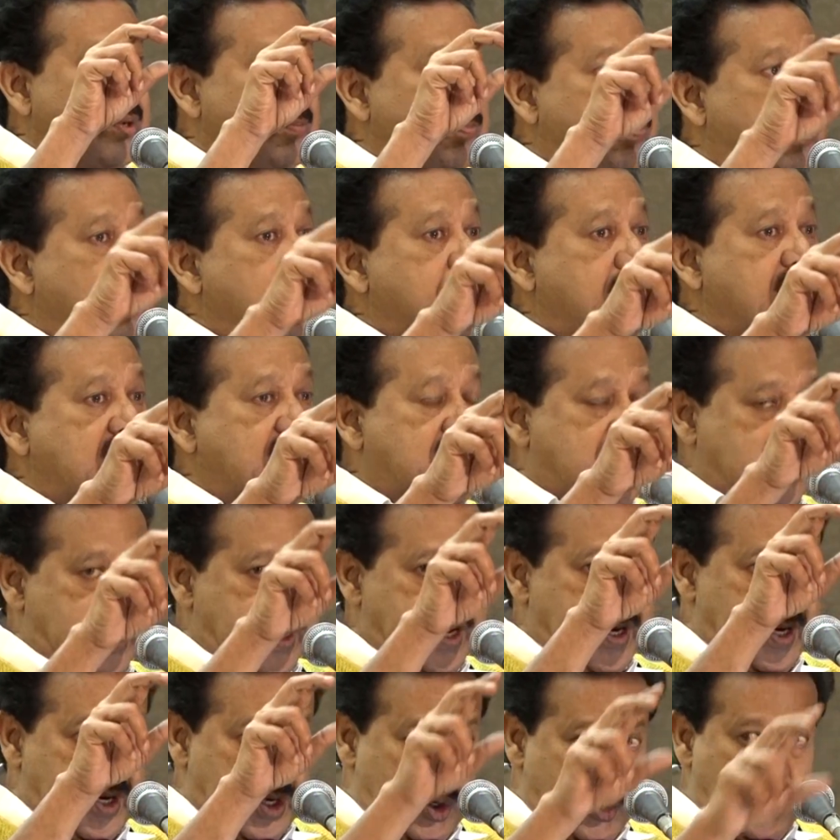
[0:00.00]
implement
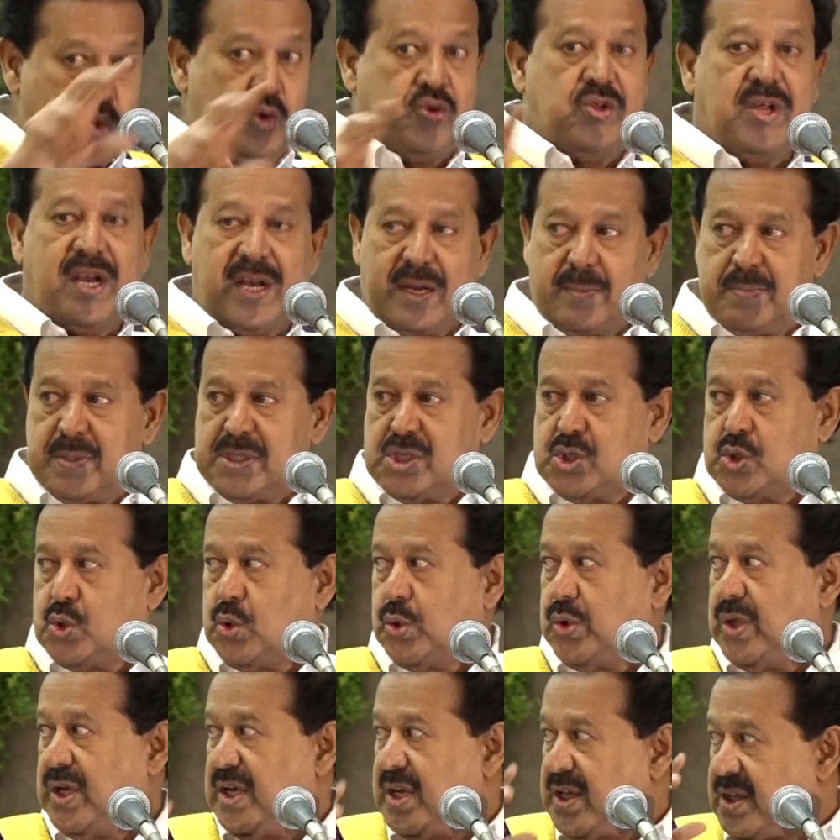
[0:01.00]
a new syllabus
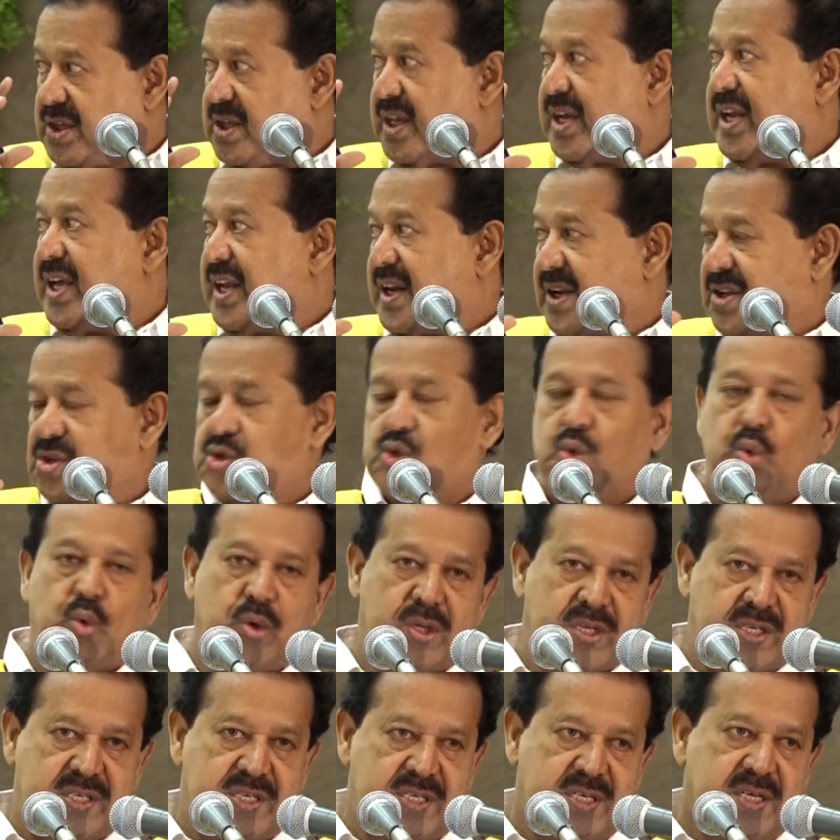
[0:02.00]
with the engineering
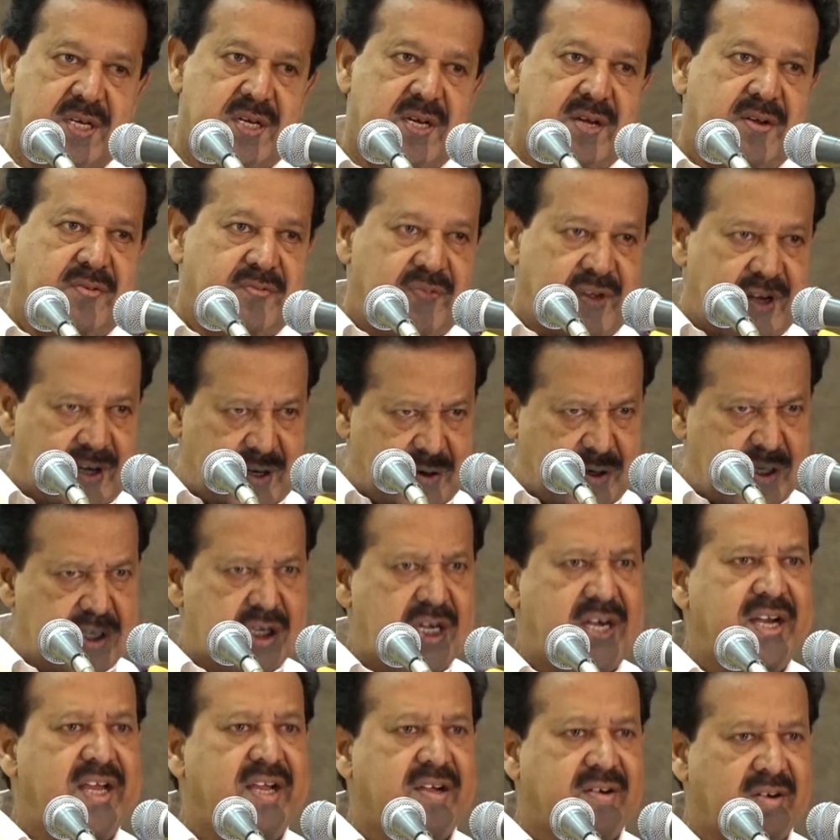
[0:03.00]
students. We
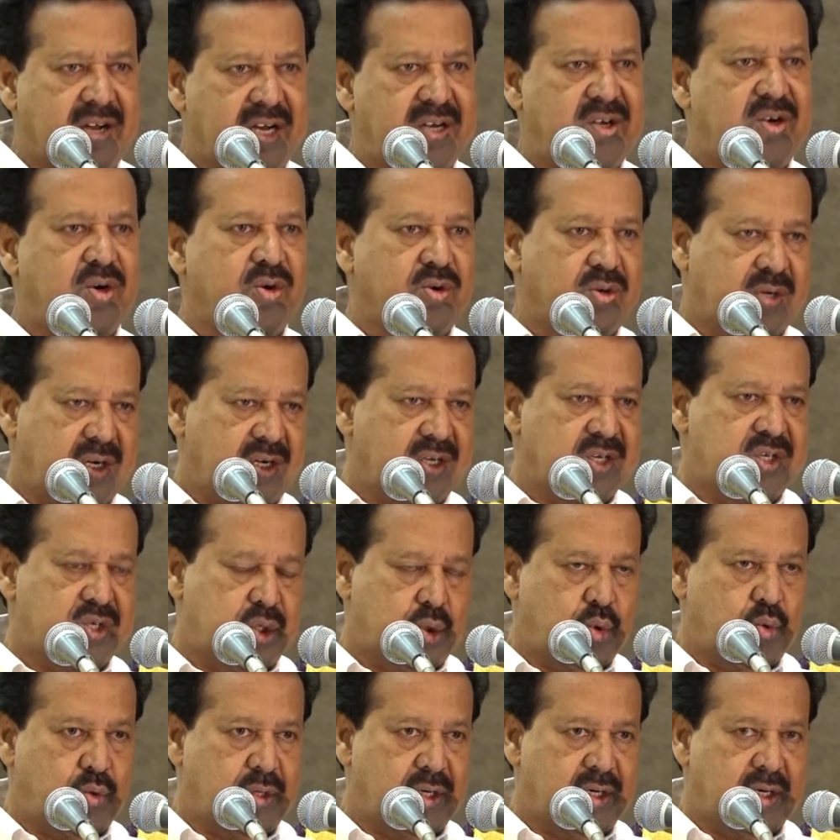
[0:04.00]
have already
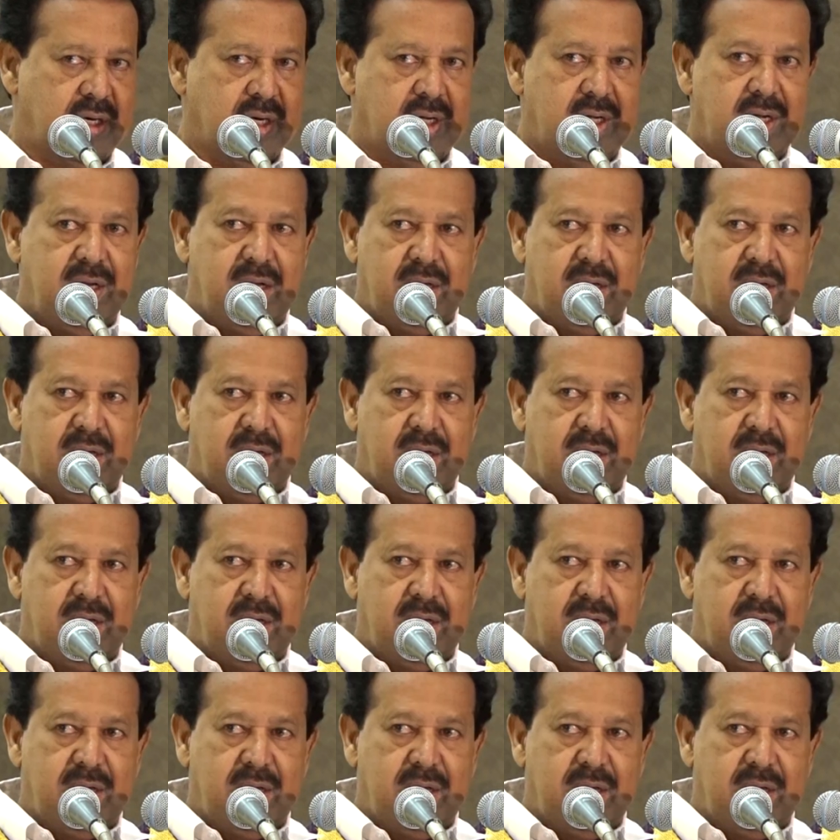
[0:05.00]
constituted.